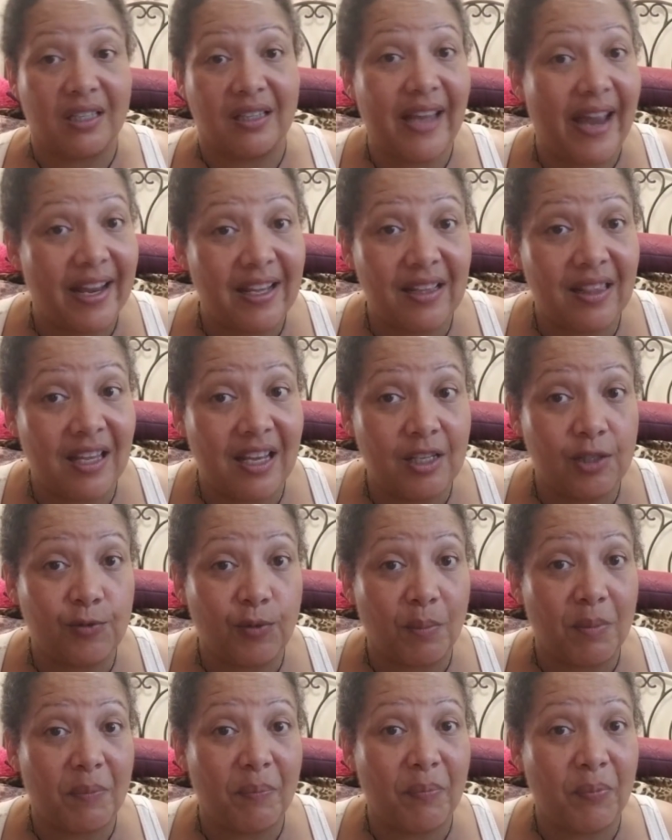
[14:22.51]
like things
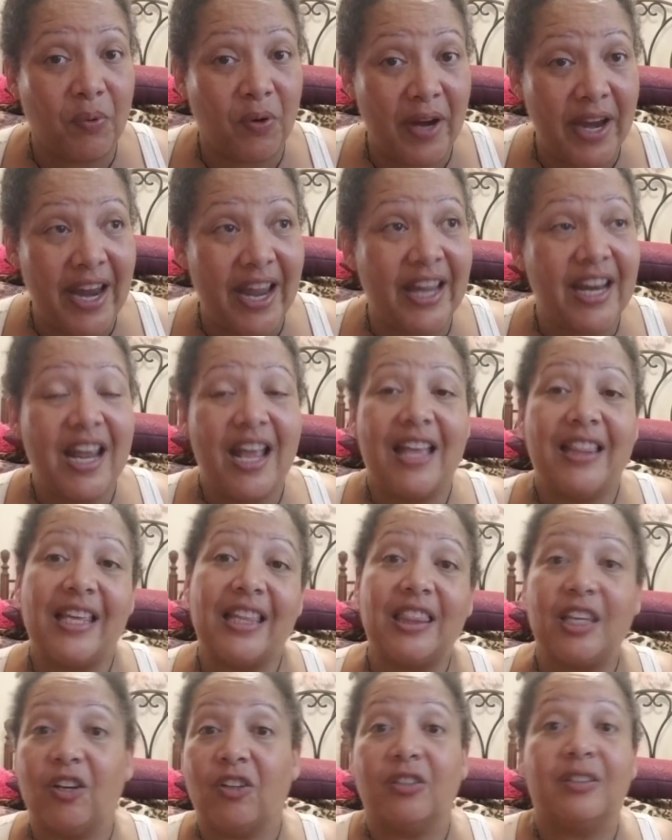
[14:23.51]
from a brand
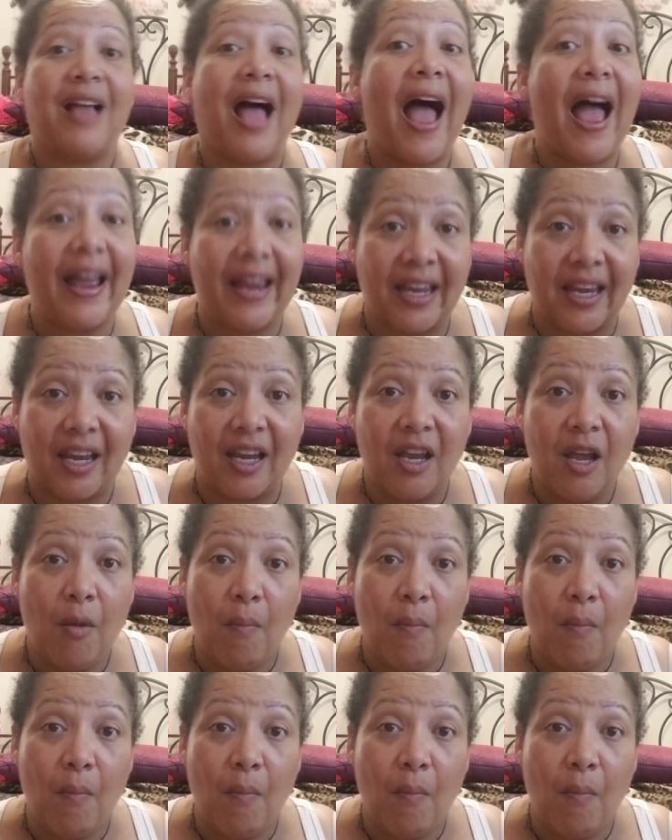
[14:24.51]
that they're lying.